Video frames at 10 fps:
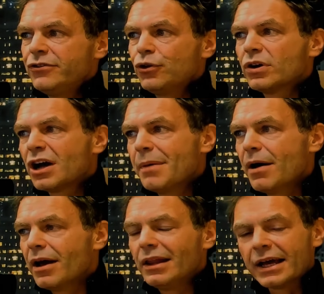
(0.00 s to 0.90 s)
come
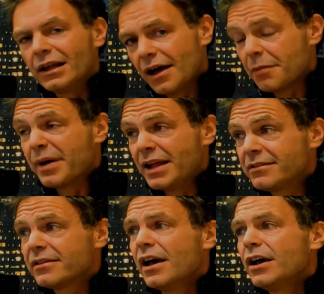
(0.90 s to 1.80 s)
out, like a lot of bends,
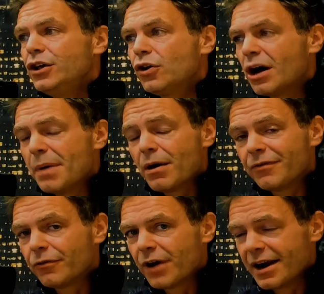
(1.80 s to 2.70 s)
you come out of a
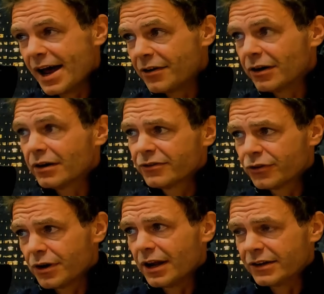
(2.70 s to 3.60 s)
right-hander, sort
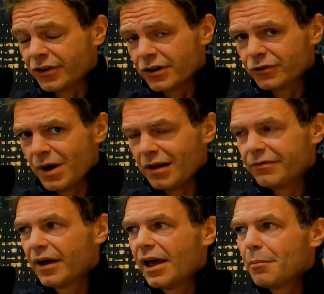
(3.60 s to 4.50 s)
of like turn 12,
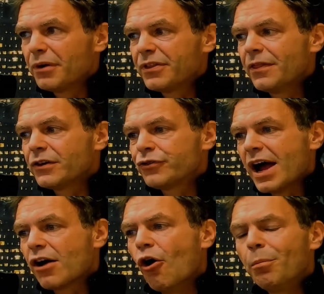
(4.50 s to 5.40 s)
but then the
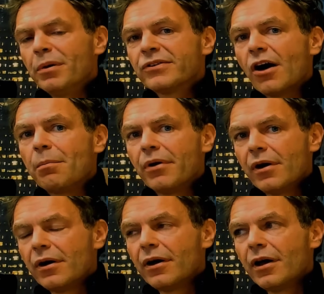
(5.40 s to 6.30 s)
track opens up.
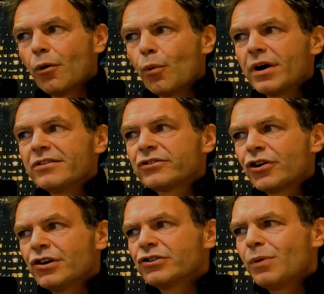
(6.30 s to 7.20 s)
Whereas
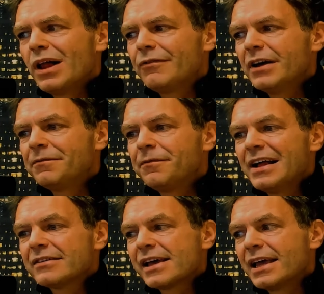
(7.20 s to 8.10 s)
turn 12, it feels
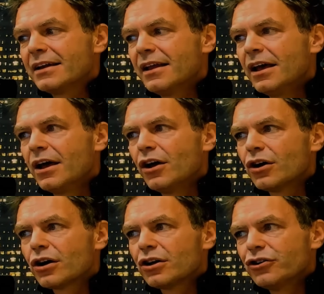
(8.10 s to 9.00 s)
like it
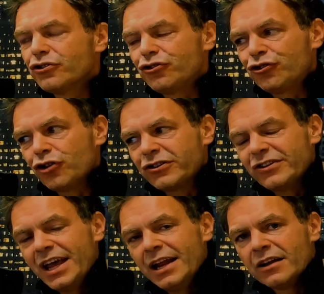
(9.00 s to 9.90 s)
shuts
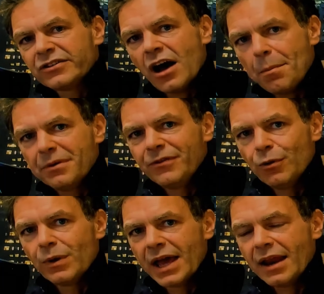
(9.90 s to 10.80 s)
in on top of you
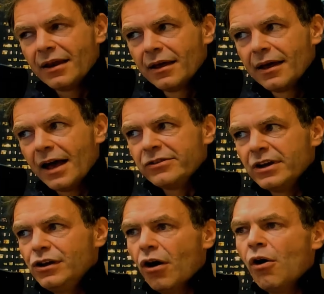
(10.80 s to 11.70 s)
again. As in,
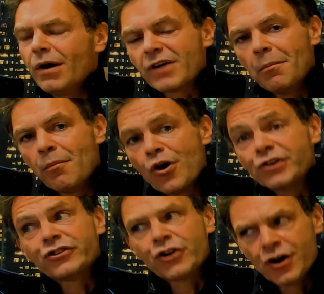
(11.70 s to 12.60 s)
I've got more to
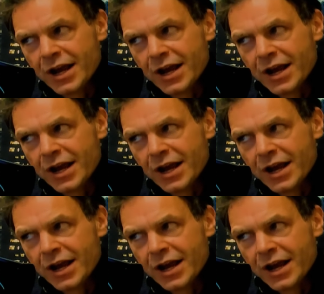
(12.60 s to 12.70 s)
turn again.